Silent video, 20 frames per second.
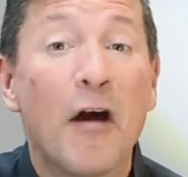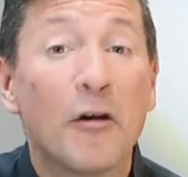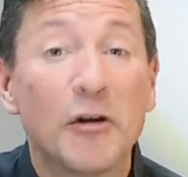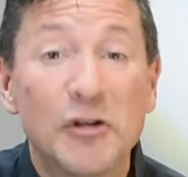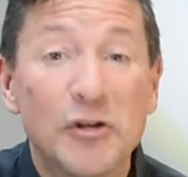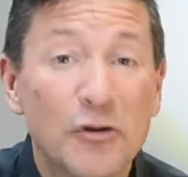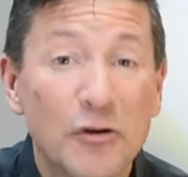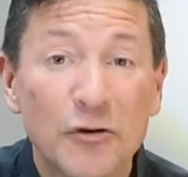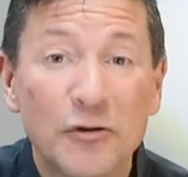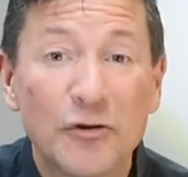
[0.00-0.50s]

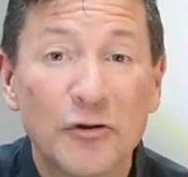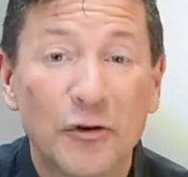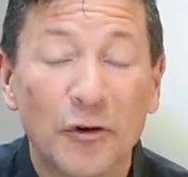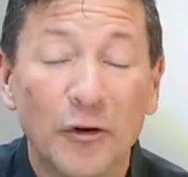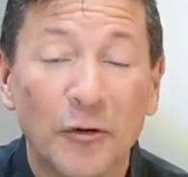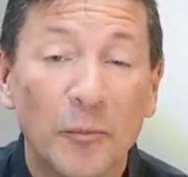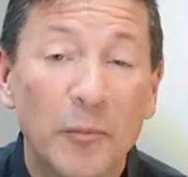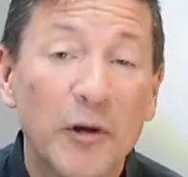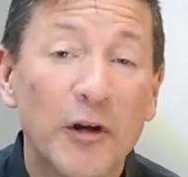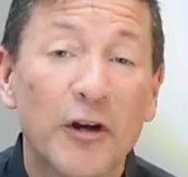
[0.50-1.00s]
It's your
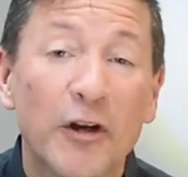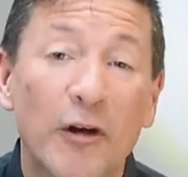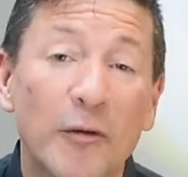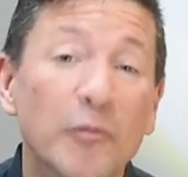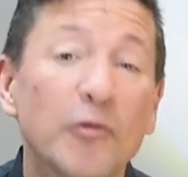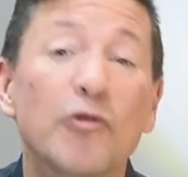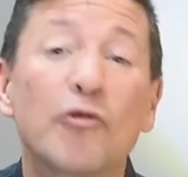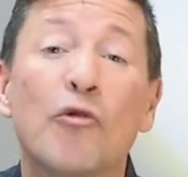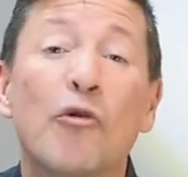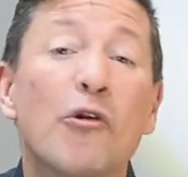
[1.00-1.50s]
turn. Pick up
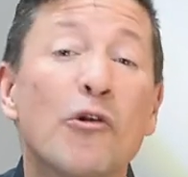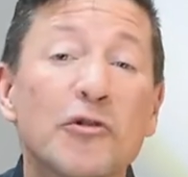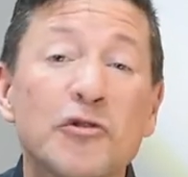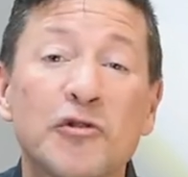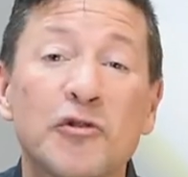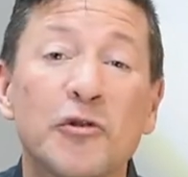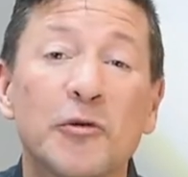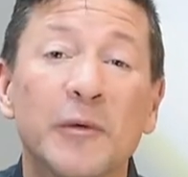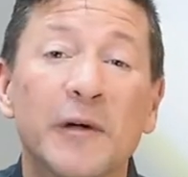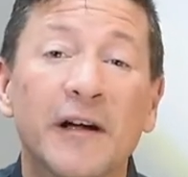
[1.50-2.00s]
your
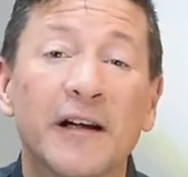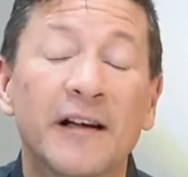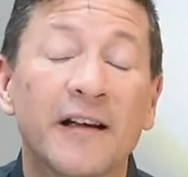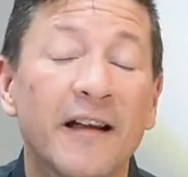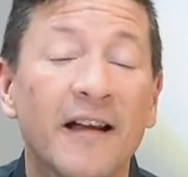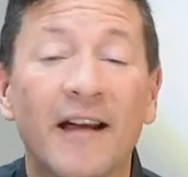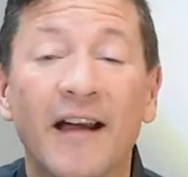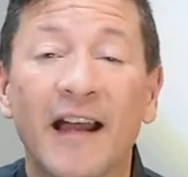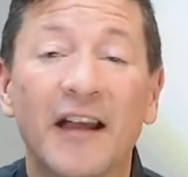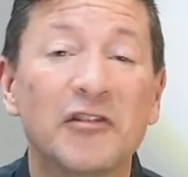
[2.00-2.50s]
tuba
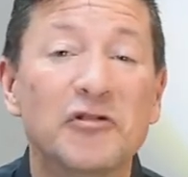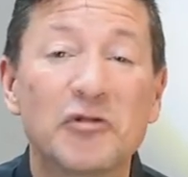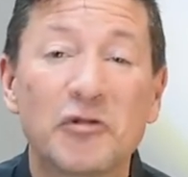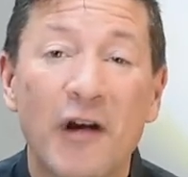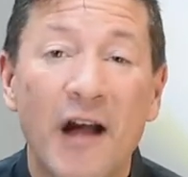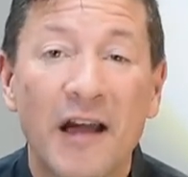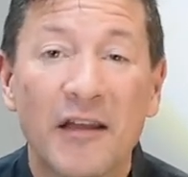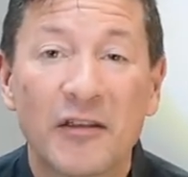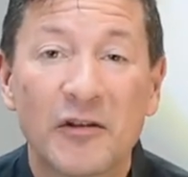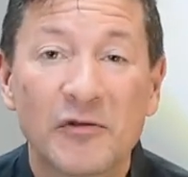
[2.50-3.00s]
and
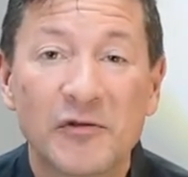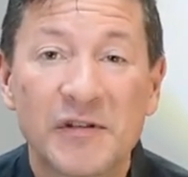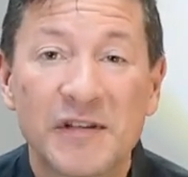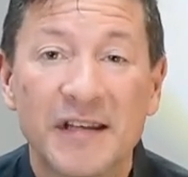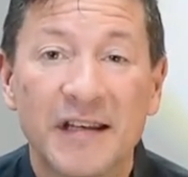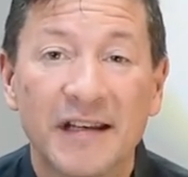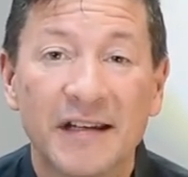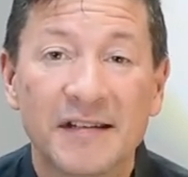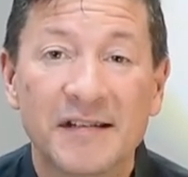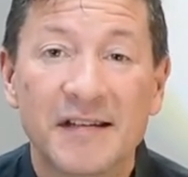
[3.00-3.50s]
try those
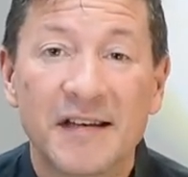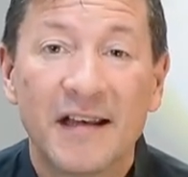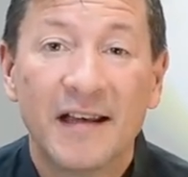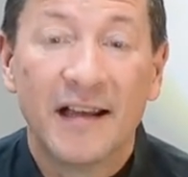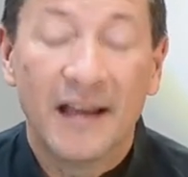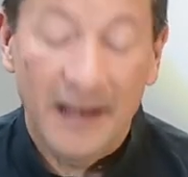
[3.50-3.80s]
things.